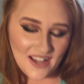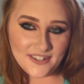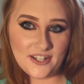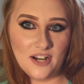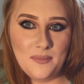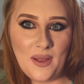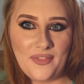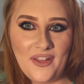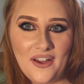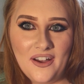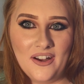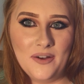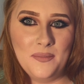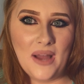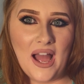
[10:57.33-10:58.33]
sorry about that.
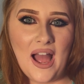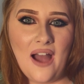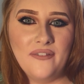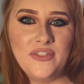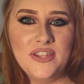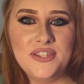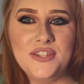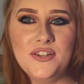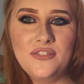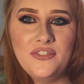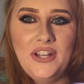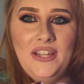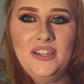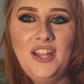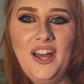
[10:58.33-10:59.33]
Um, I have this little
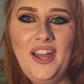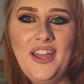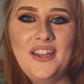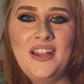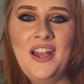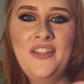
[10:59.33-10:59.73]
ring light